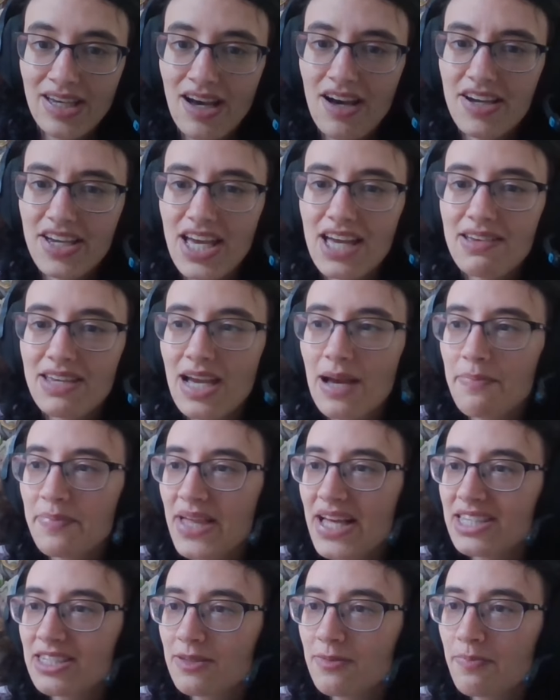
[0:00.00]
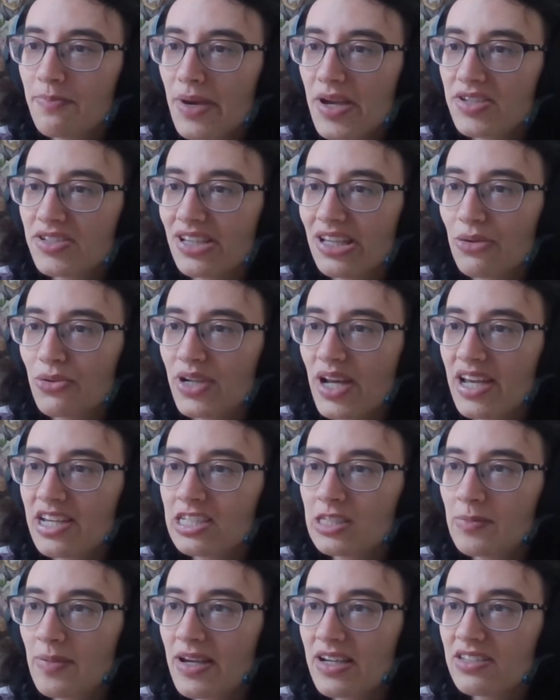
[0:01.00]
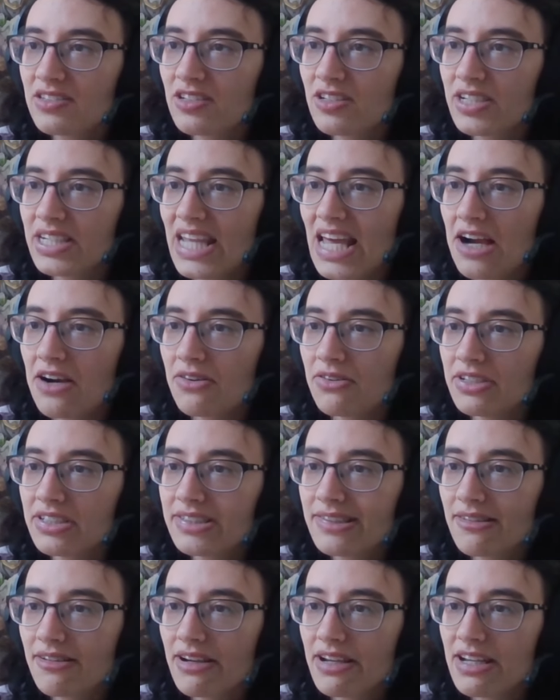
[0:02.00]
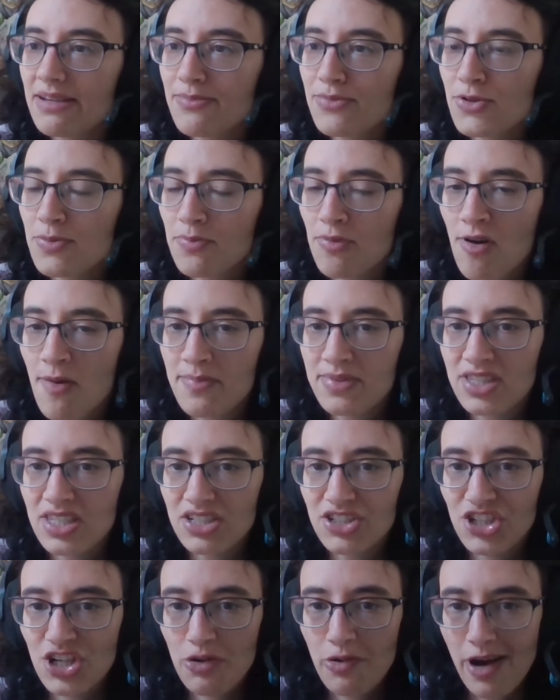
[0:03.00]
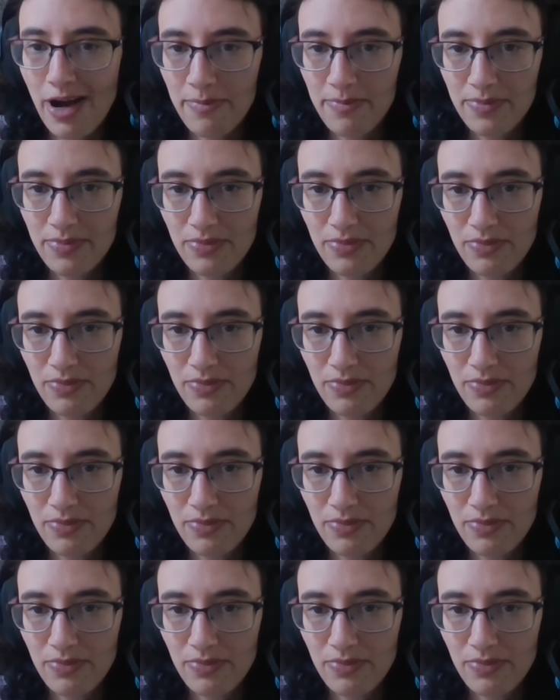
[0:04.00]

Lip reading: Okay, yep, that's basically what I expected. Now, is there any more prompts that show up?